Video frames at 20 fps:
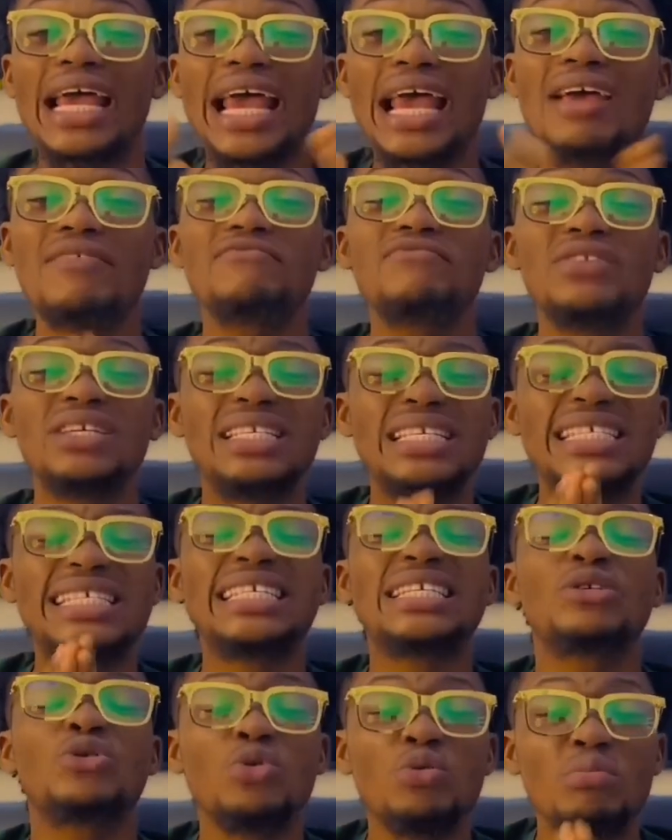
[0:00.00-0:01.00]
every
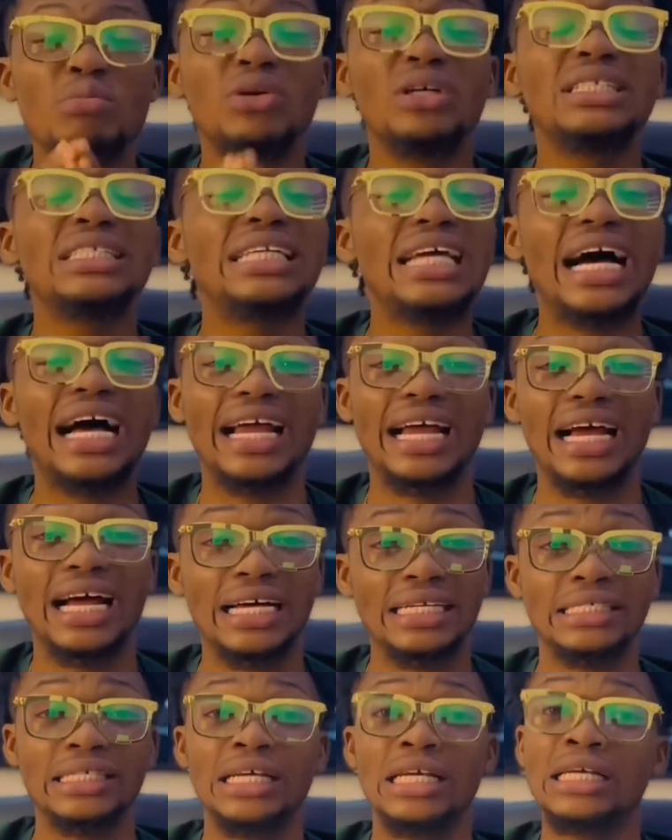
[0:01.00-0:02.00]
single money I
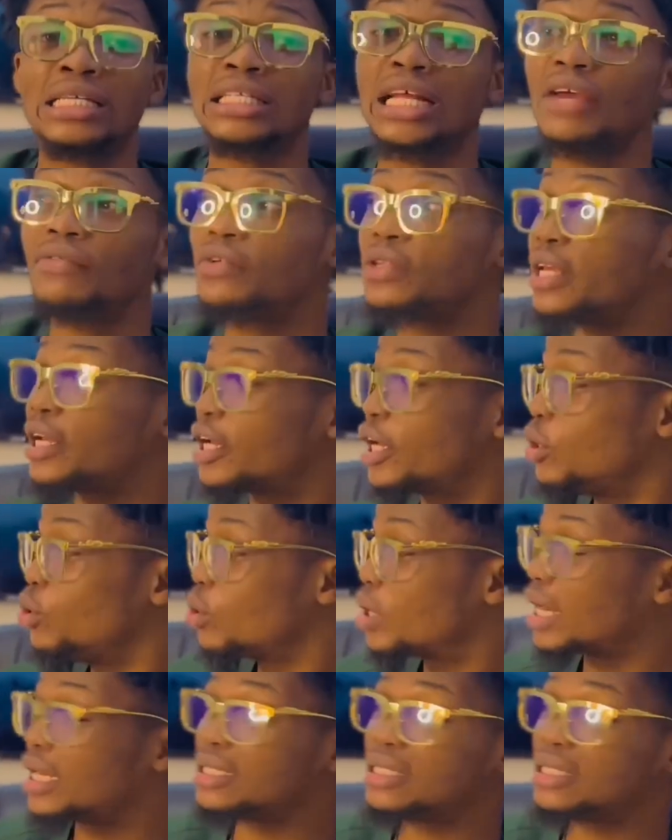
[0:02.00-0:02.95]
had. Now if you take a look at